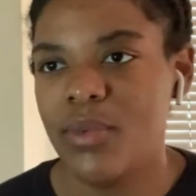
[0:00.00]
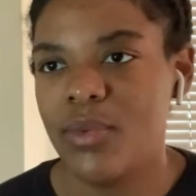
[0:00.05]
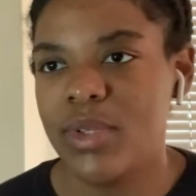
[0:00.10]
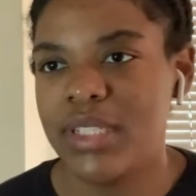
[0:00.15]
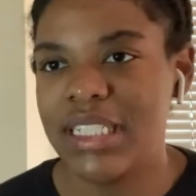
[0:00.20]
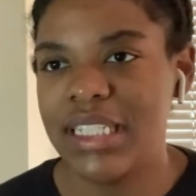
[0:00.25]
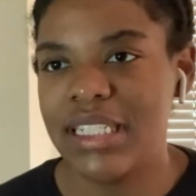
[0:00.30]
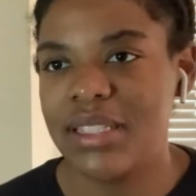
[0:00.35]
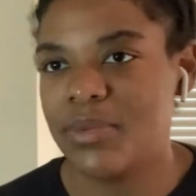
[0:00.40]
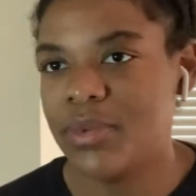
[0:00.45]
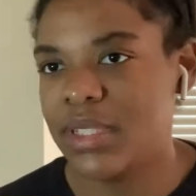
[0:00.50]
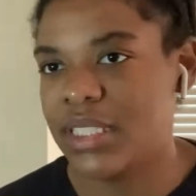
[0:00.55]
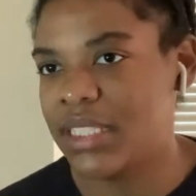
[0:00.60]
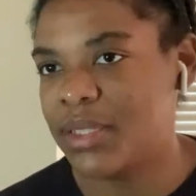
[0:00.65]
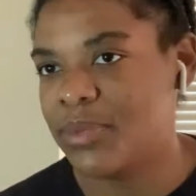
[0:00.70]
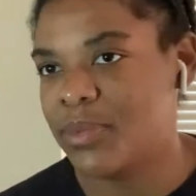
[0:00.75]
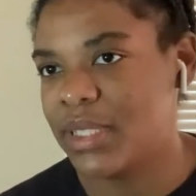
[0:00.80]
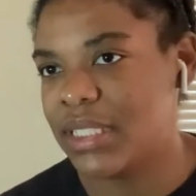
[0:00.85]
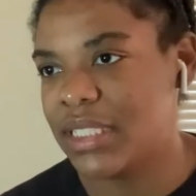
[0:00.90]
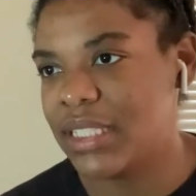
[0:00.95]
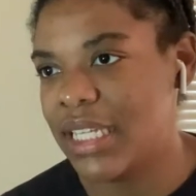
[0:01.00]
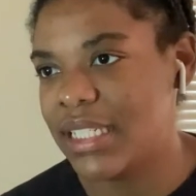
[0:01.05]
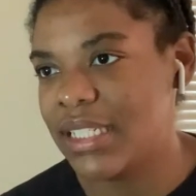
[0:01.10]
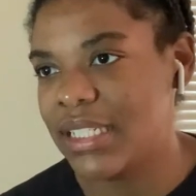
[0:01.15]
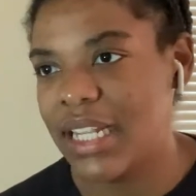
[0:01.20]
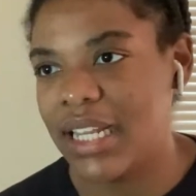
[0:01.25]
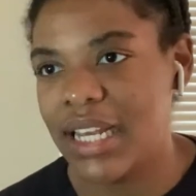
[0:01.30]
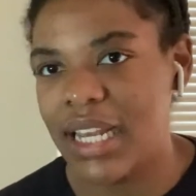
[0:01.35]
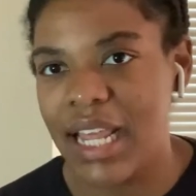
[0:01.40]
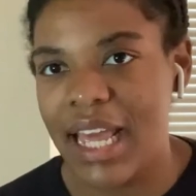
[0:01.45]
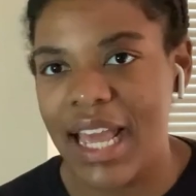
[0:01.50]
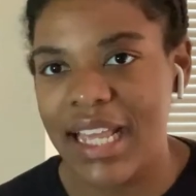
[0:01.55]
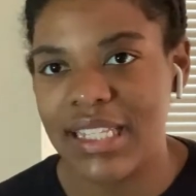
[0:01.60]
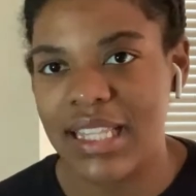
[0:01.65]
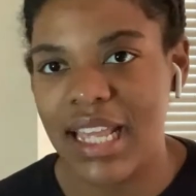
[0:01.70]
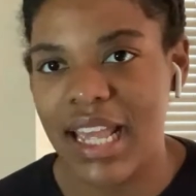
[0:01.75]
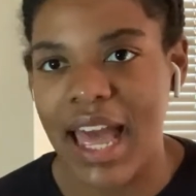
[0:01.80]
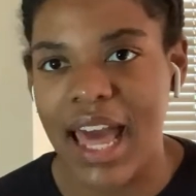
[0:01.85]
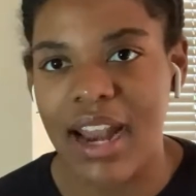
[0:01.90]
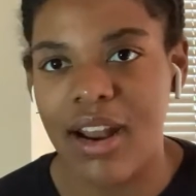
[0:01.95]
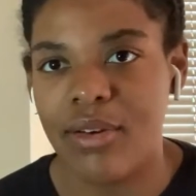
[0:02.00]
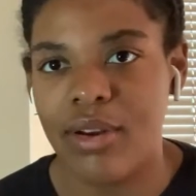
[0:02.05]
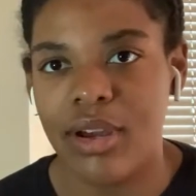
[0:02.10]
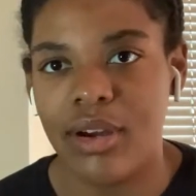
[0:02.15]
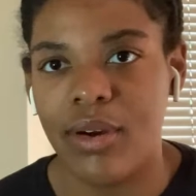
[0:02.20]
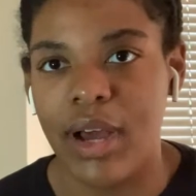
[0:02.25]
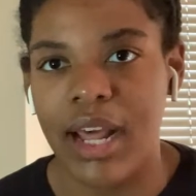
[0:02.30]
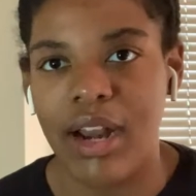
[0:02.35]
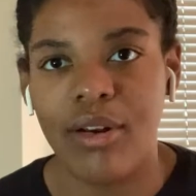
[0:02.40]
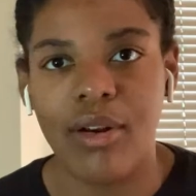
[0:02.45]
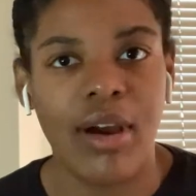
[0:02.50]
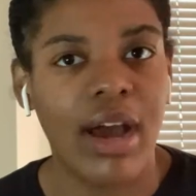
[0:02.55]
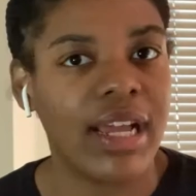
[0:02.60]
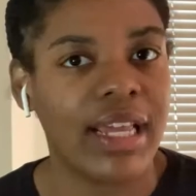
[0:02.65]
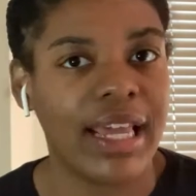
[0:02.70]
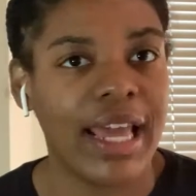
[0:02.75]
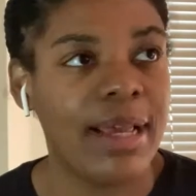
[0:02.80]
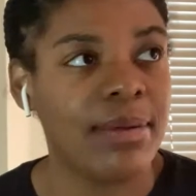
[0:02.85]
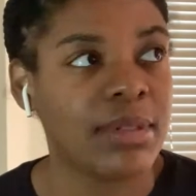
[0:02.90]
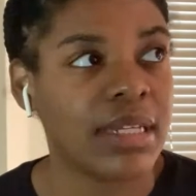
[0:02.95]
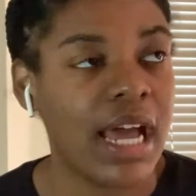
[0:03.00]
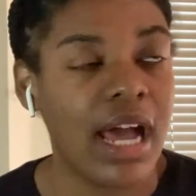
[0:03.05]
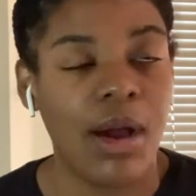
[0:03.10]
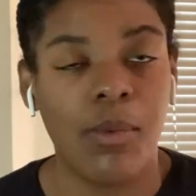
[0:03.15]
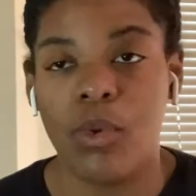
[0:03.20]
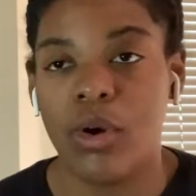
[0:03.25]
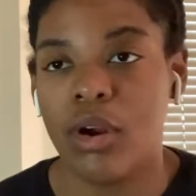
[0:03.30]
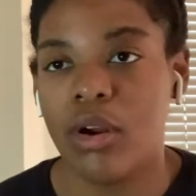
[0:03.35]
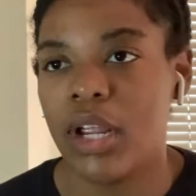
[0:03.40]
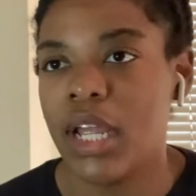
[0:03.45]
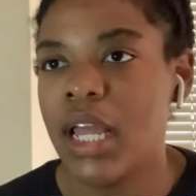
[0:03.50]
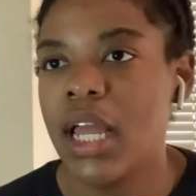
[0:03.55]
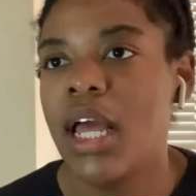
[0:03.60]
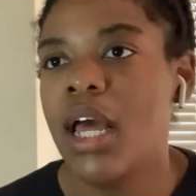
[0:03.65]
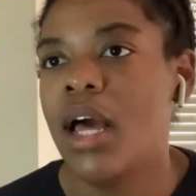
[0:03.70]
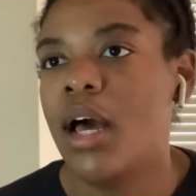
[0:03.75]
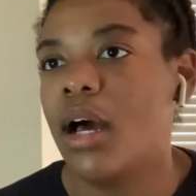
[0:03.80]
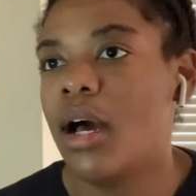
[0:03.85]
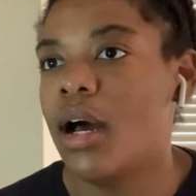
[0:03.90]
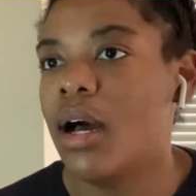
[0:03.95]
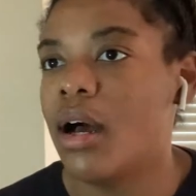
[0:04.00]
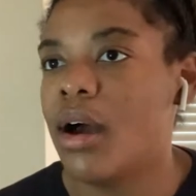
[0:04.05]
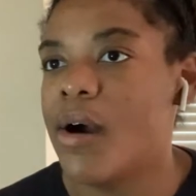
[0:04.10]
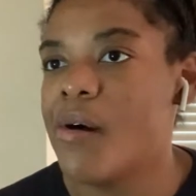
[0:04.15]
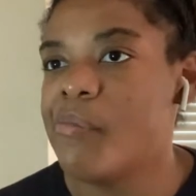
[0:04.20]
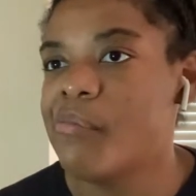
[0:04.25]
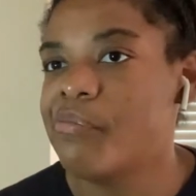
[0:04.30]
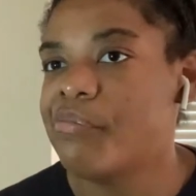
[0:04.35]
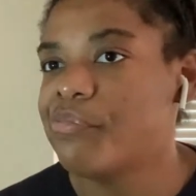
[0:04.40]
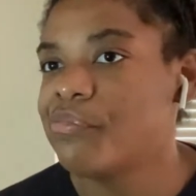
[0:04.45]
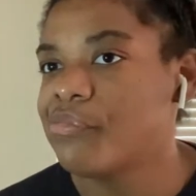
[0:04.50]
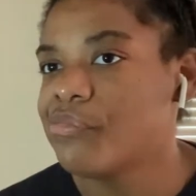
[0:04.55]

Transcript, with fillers: Was this was was yesterday the last day? I don't know. I don't know how Gamescom worked. Um,